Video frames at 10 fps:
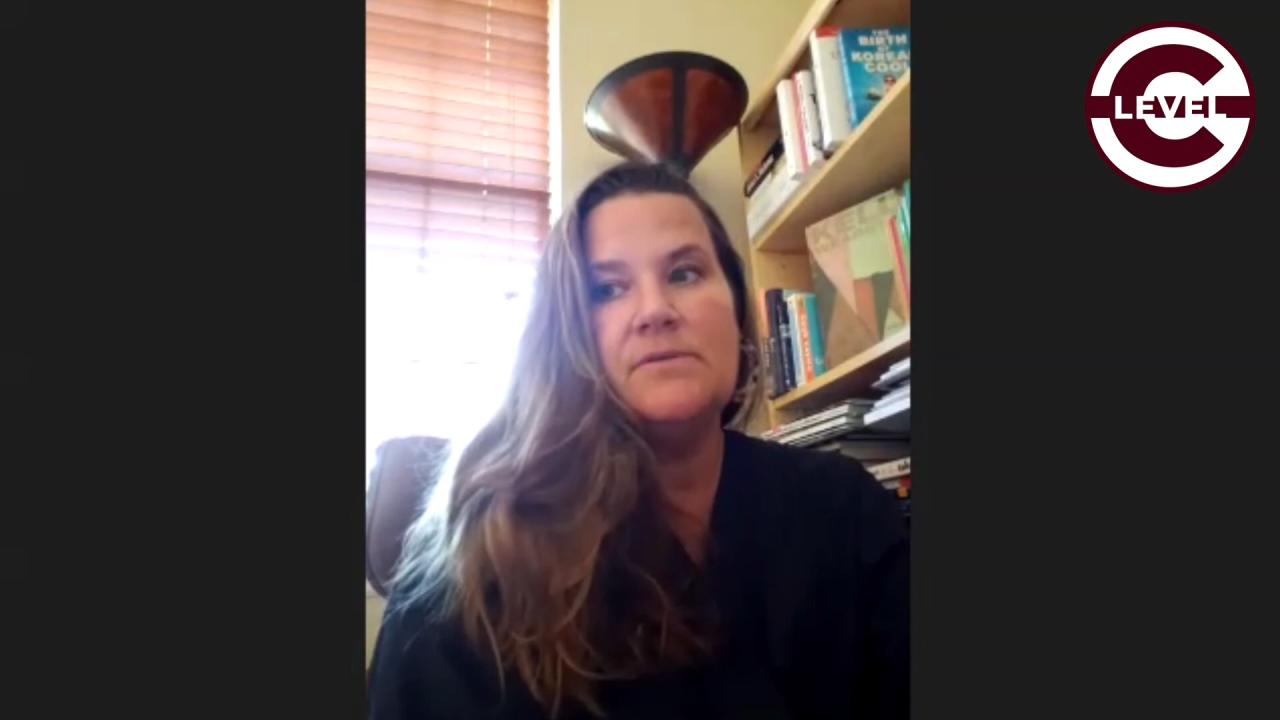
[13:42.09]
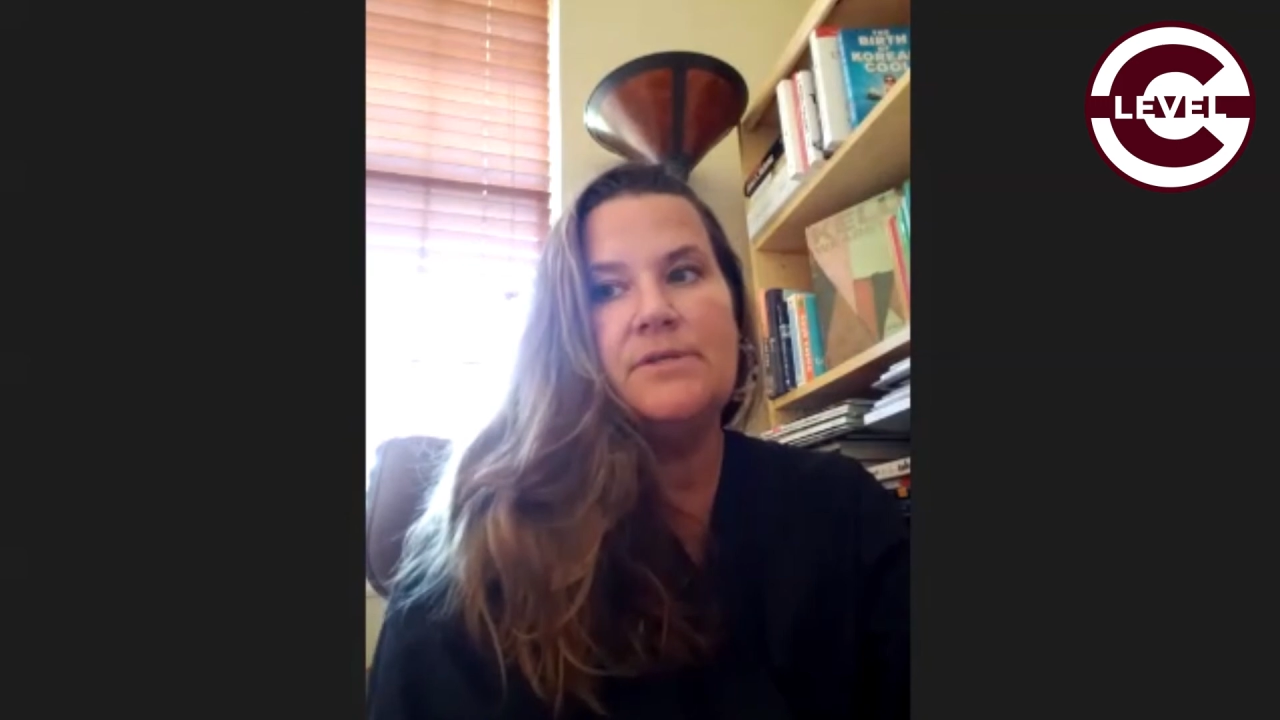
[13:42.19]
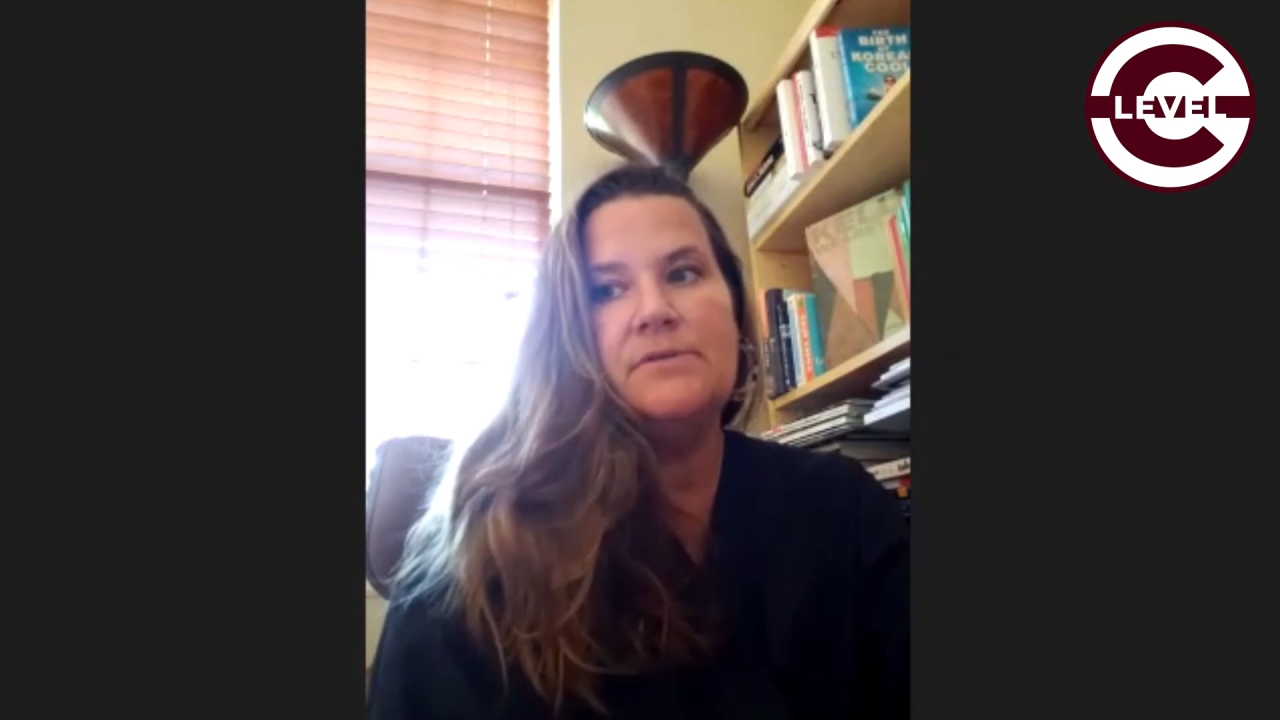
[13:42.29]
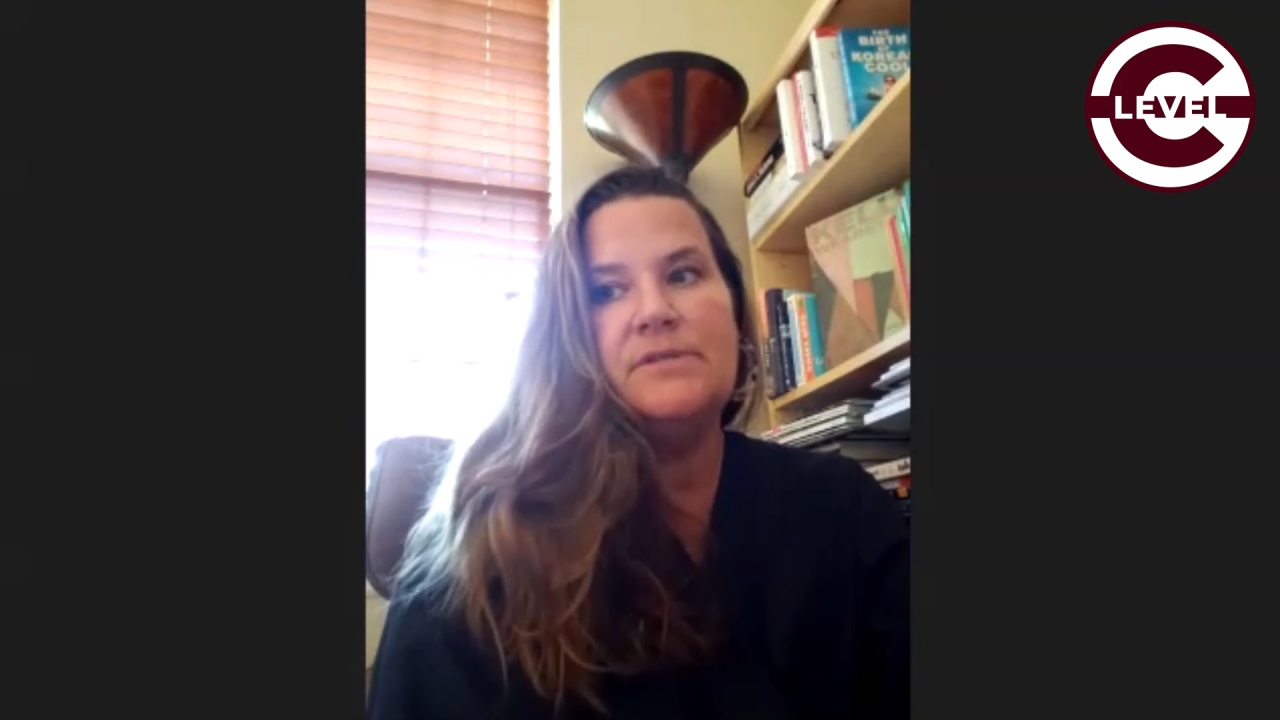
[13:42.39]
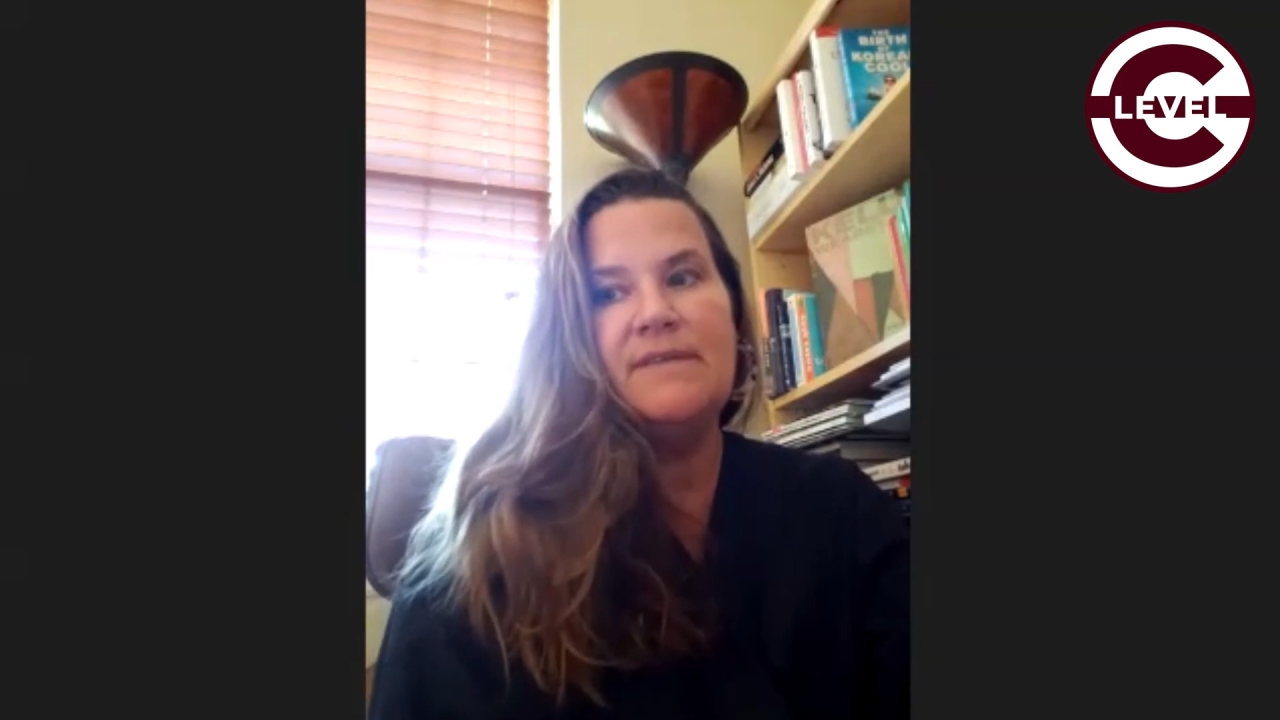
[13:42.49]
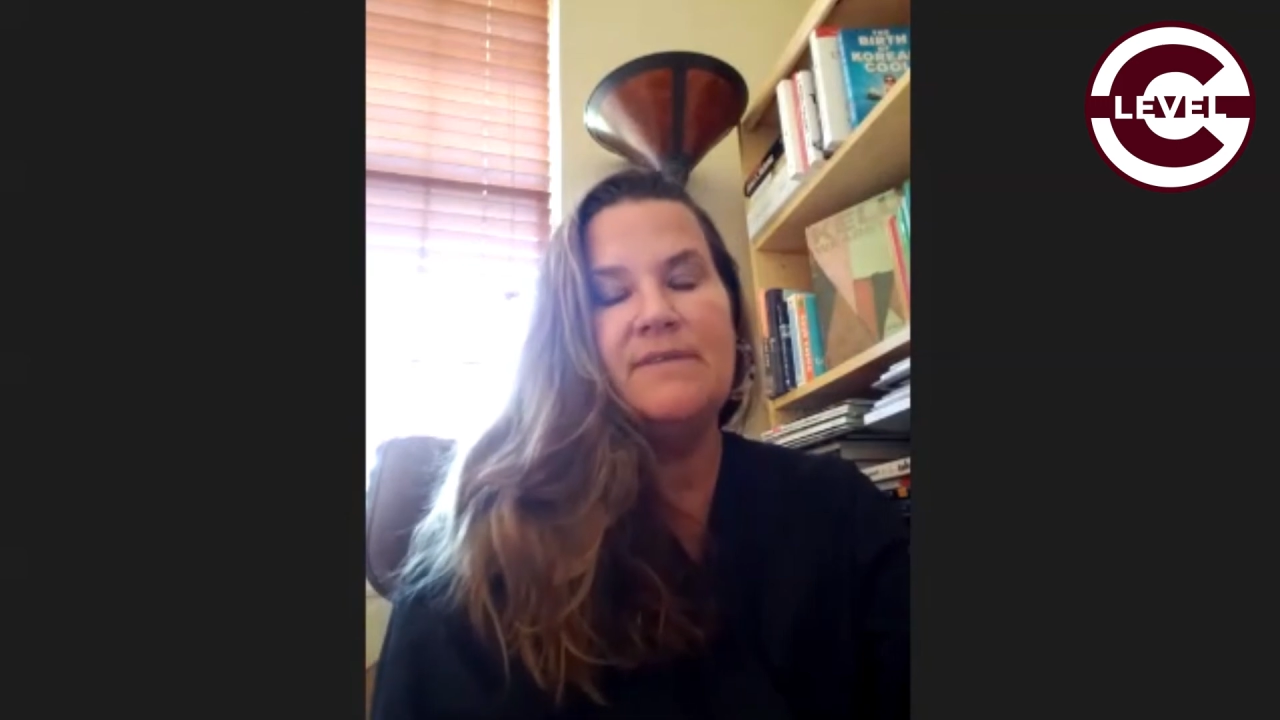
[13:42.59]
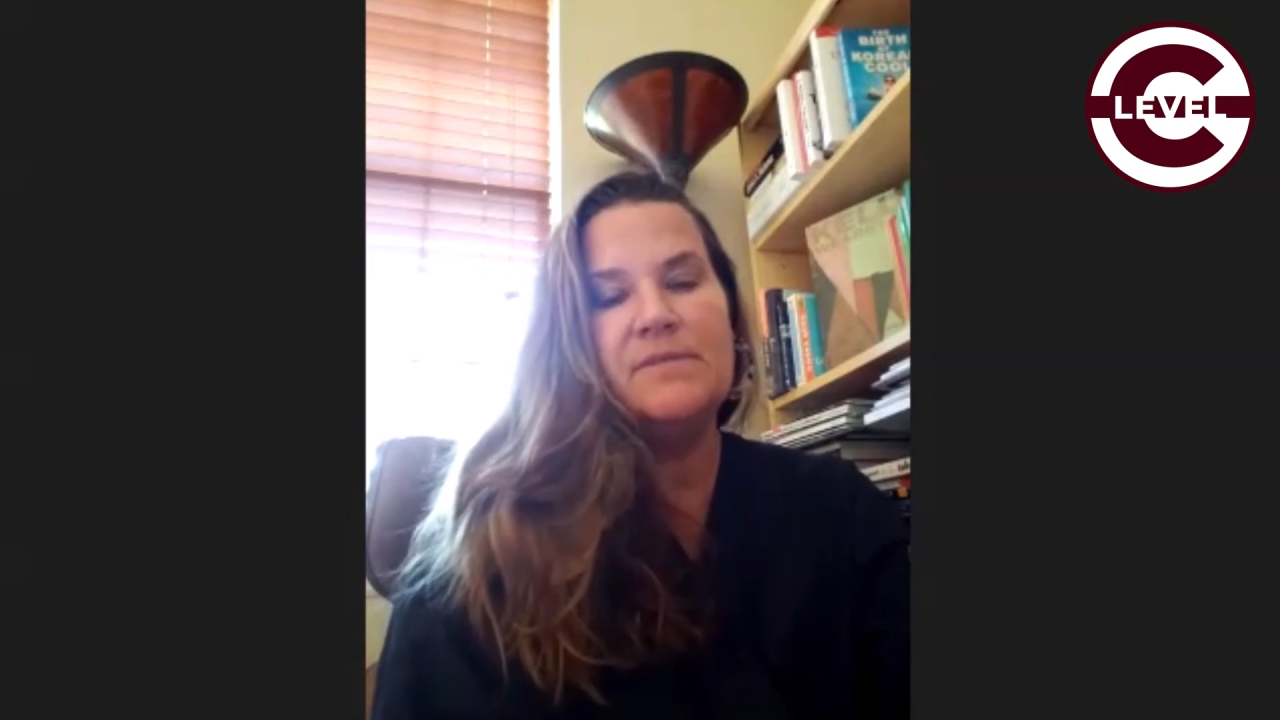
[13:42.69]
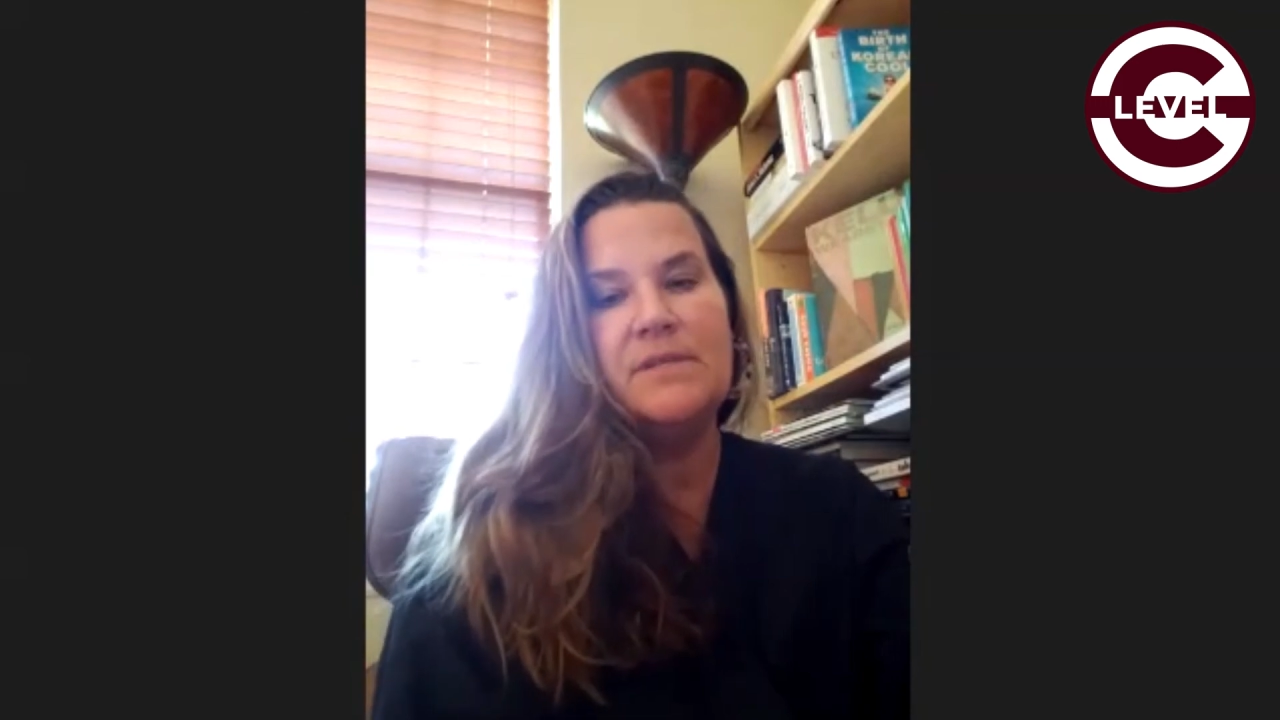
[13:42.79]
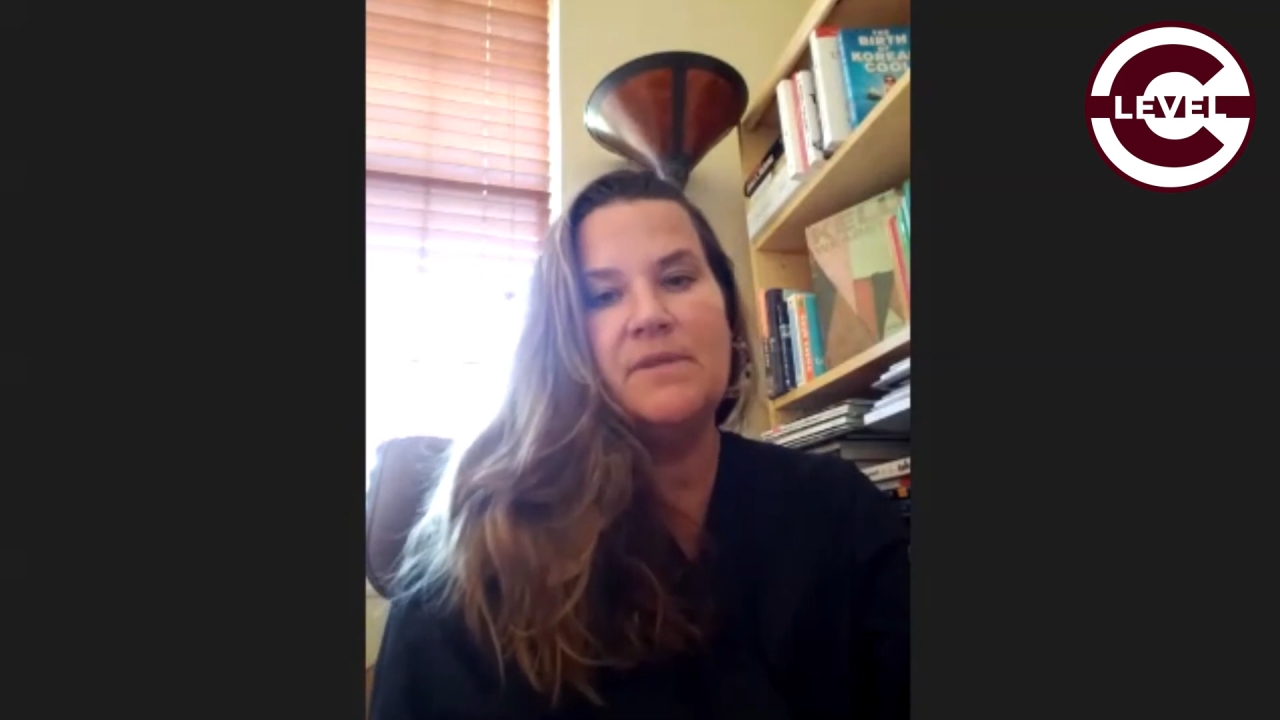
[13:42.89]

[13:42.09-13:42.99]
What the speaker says: to save them some